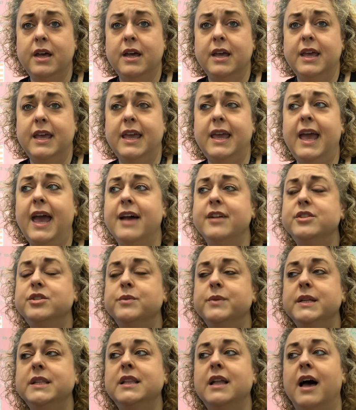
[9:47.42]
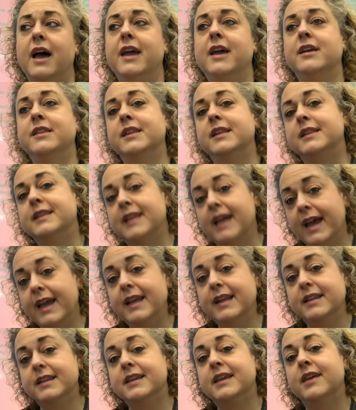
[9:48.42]
He had to rely on the
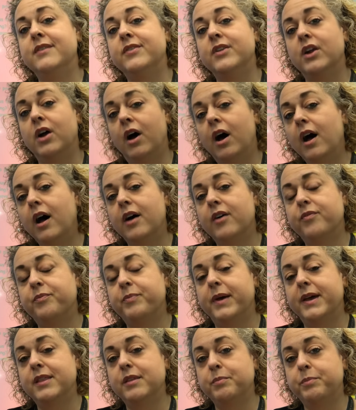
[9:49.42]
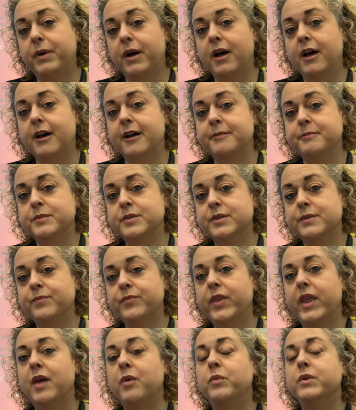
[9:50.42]
light given off by the bombs.
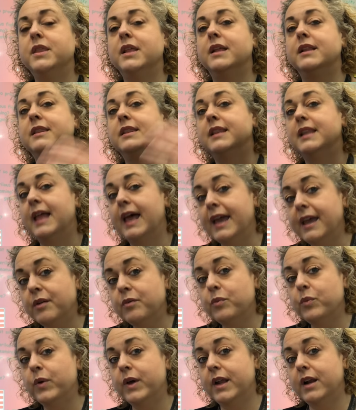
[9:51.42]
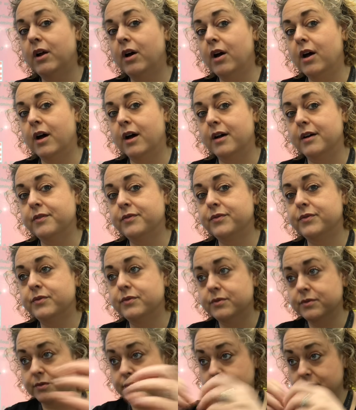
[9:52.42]
And when the light went off,
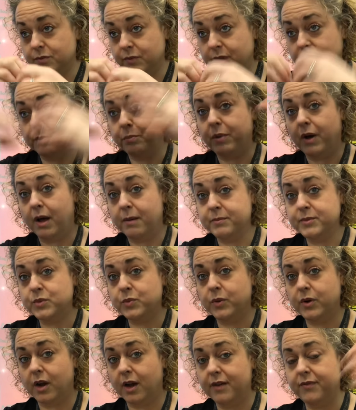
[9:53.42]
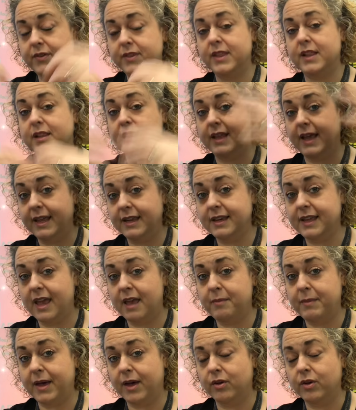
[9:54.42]
when the bombs went off and the light
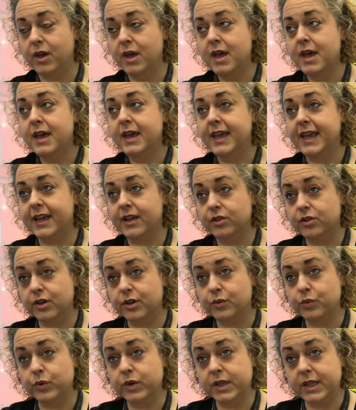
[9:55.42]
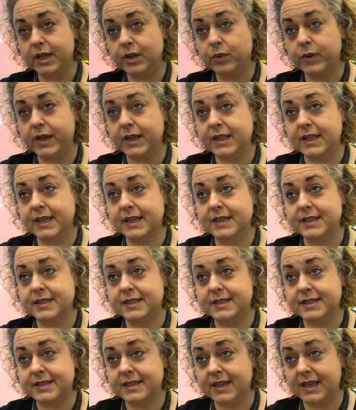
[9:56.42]
came out, he could look really quickly and
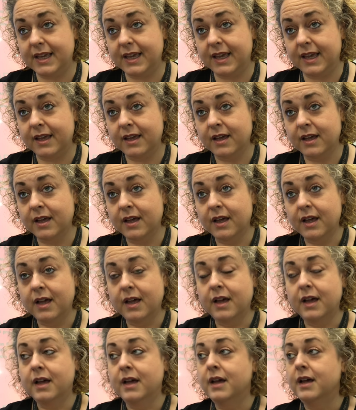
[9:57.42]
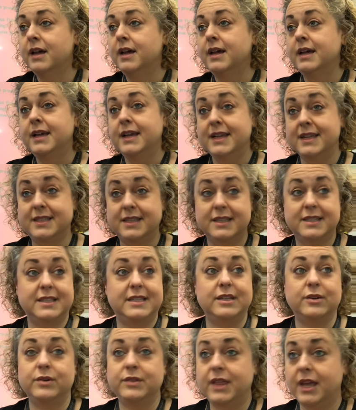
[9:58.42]
see, is it
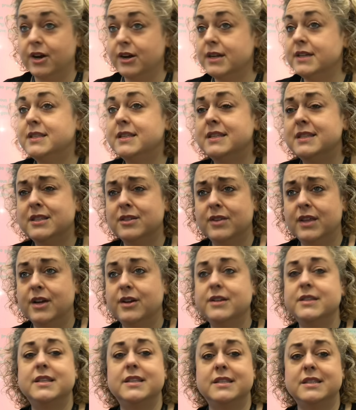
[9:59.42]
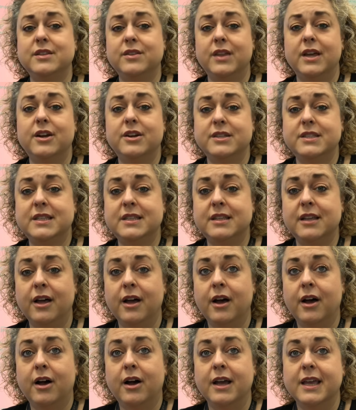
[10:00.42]
still there? Is it still there? Is it still there? Is it?
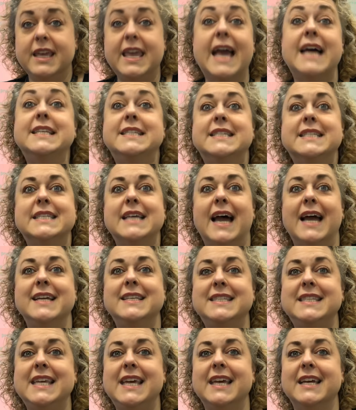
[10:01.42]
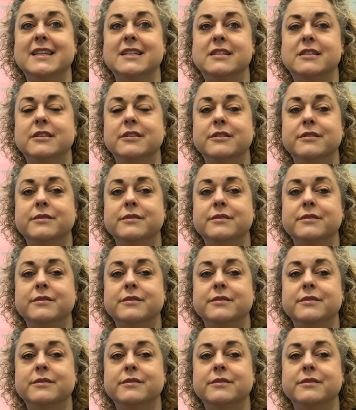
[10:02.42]
Yes, I see it.